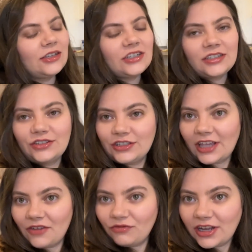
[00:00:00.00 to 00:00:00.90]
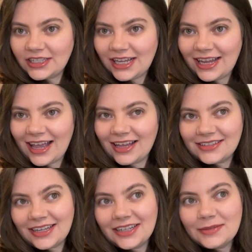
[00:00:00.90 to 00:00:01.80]
Jess is just getting ready,
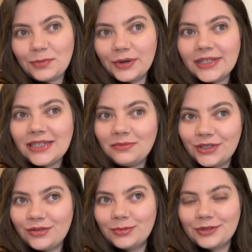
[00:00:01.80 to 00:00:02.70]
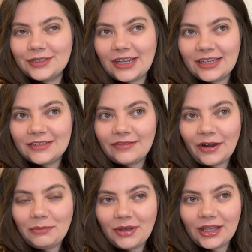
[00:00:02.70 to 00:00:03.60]
and it is pretty miserable today. It's
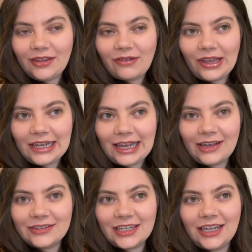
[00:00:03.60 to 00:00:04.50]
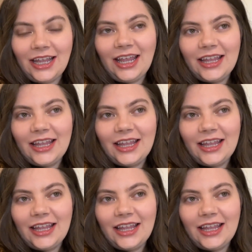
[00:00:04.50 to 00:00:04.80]
very murky, very cloudy.